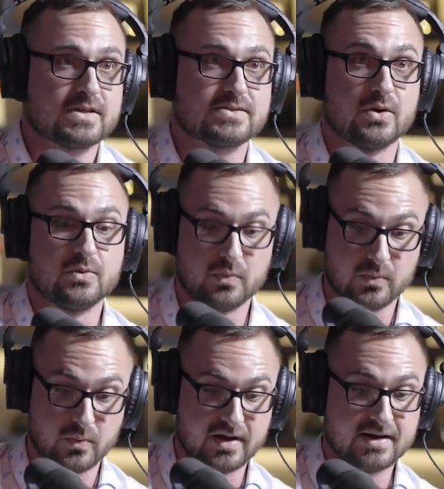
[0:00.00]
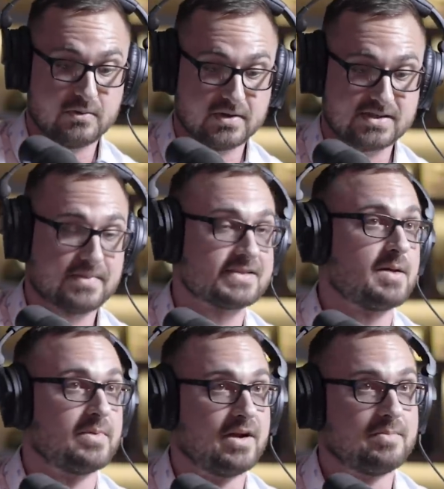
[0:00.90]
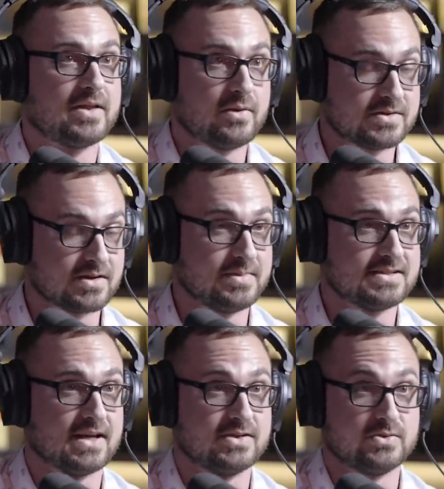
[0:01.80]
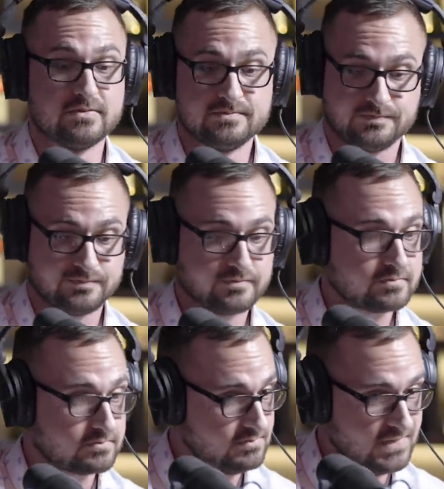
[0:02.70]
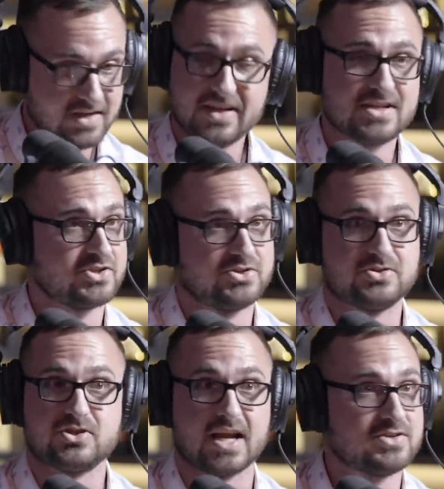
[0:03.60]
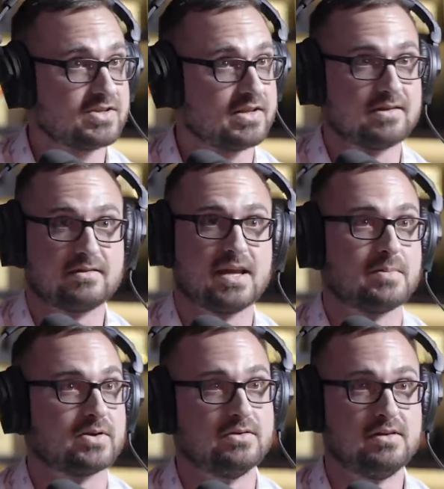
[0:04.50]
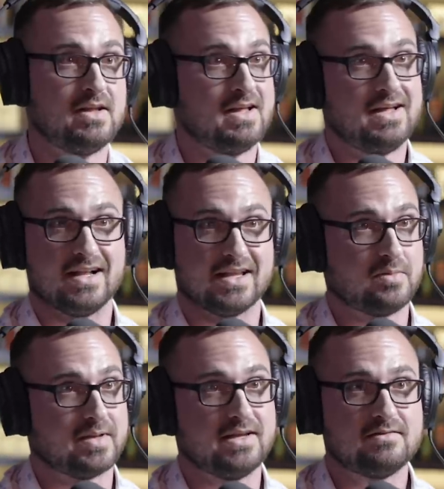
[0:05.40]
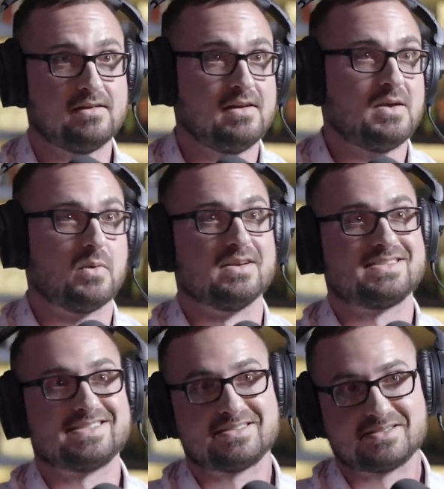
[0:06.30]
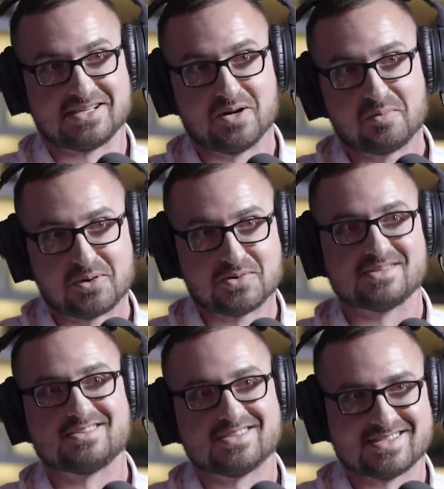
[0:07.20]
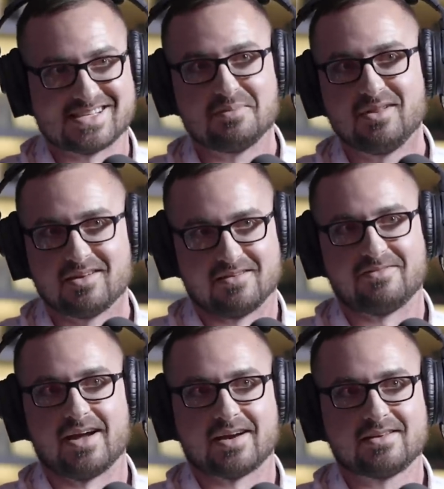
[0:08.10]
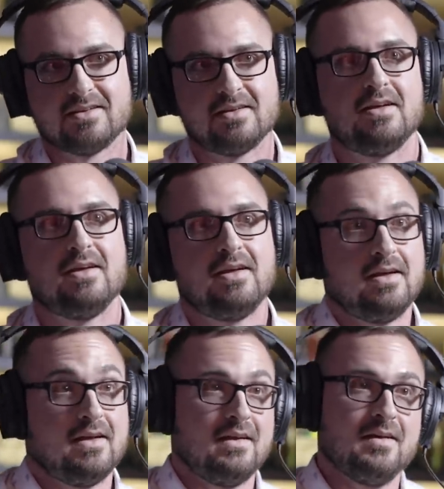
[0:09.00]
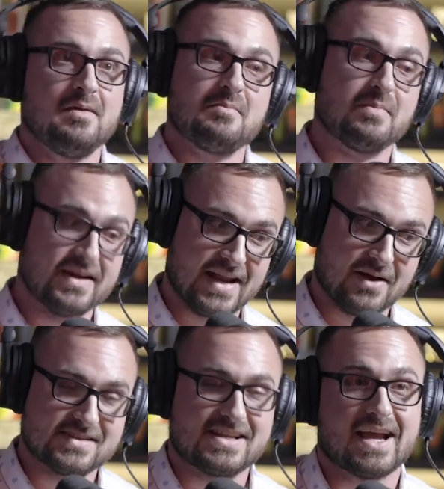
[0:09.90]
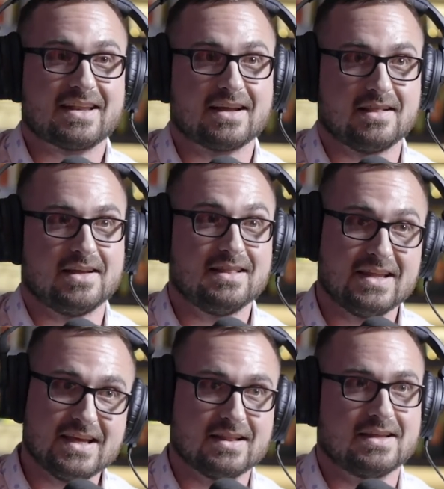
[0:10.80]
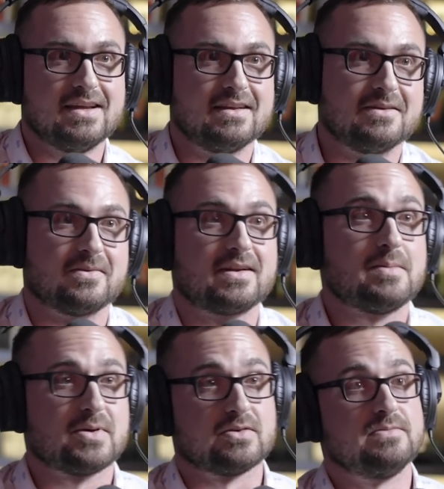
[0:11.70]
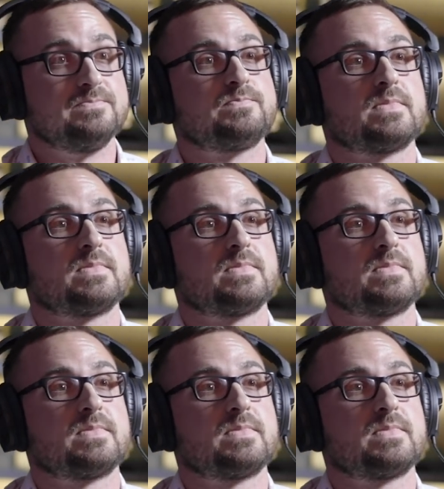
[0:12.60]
So when it, when something's coming up, they know it's going to be scheduled. They just change the chemical a little bit where it still produces a similar effect, mm. but now it's technically, legally a different chemical.